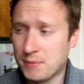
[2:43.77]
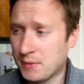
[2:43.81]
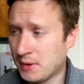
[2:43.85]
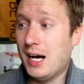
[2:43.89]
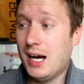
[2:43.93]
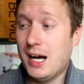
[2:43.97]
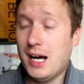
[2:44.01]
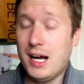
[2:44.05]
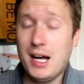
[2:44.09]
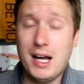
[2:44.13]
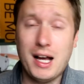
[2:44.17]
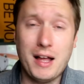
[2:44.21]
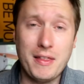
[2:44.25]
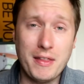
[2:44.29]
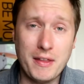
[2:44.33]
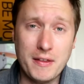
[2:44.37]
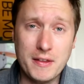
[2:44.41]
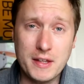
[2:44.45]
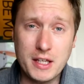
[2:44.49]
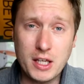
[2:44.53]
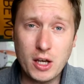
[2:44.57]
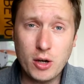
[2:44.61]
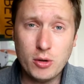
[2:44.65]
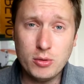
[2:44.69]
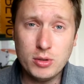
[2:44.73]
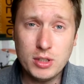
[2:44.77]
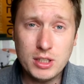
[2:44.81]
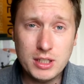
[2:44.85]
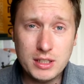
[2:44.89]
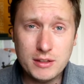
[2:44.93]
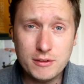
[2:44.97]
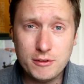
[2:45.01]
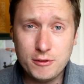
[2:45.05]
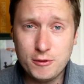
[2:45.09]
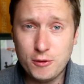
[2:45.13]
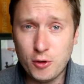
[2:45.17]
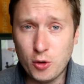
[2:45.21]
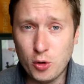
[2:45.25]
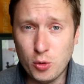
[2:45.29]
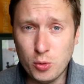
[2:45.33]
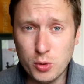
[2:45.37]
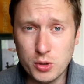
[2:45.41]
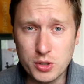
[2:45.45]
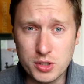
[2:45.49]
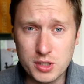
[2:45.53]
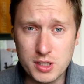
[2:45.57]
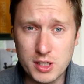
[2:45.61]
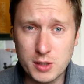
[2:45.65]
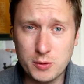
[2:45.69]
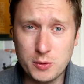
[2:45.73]
And then the only
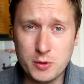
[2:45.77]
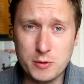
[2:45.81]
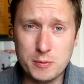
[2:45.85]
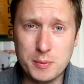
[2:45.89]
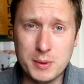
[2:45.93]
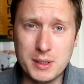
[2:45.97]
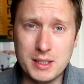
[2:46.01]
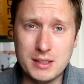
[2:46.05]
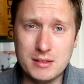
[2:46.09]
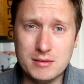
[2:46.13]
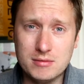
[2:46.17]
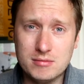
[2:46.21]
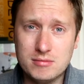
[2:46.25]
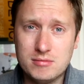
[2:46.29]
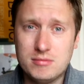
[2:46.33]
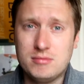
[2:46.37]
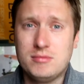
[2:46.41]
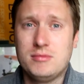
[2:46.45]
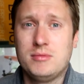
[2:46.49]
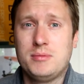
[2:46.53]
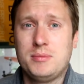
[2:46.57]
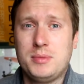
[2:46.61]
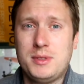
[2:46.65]
forward that we've been